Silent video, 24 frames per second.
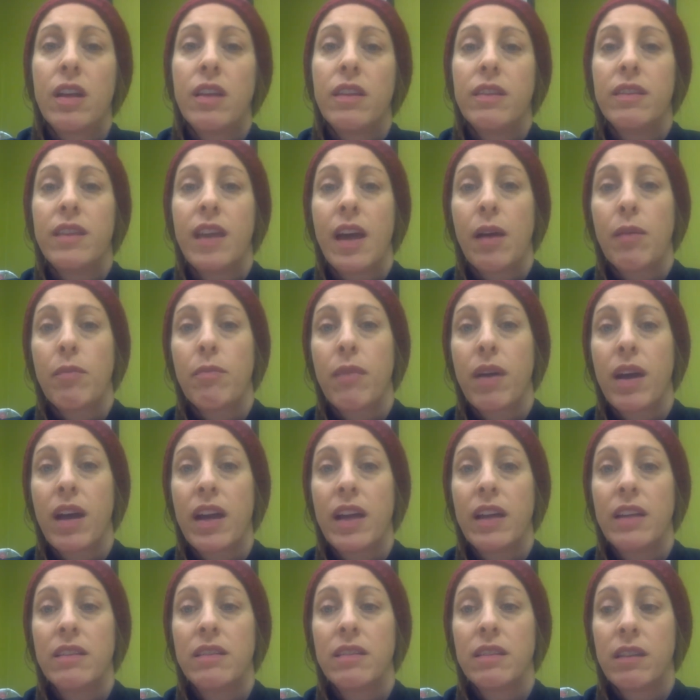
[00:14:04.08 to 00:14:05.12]
that
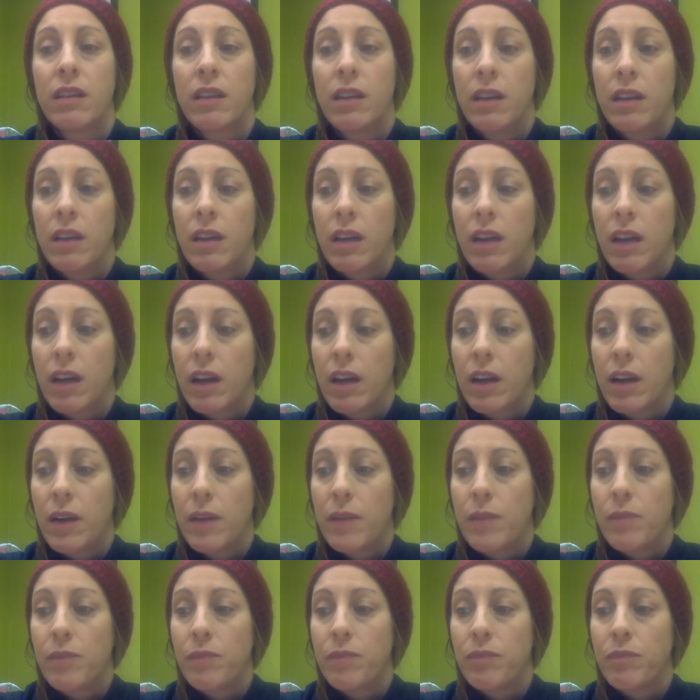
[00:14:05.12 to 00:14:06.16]
might
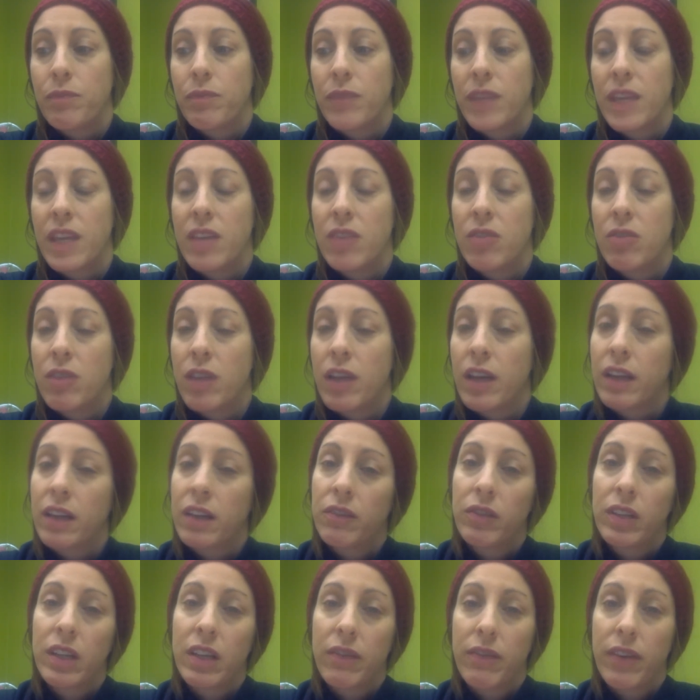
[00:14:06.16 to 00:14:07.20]
either
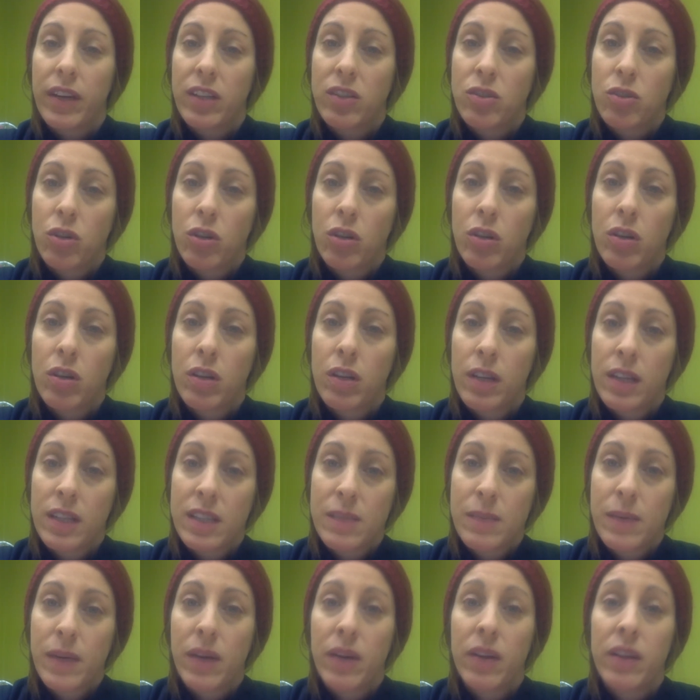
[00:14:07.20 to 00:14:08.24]
negatively affect your
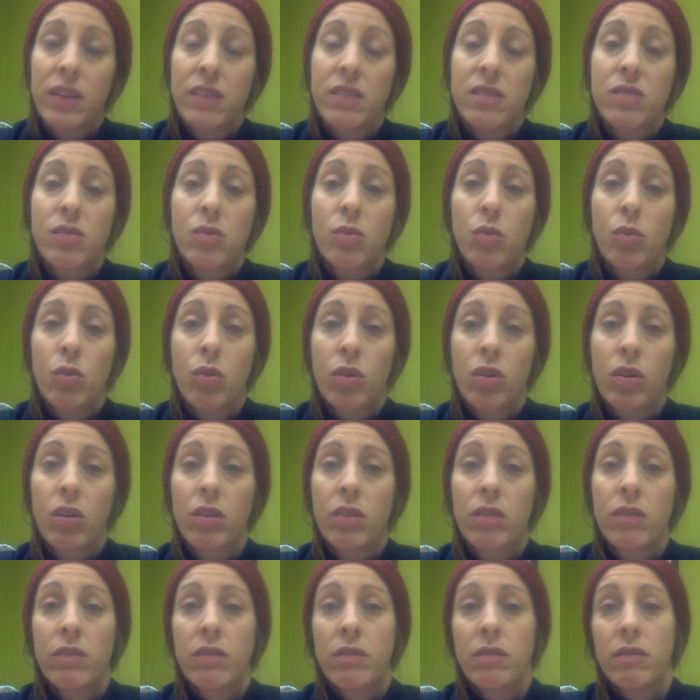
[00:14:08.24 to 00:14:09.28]
experience or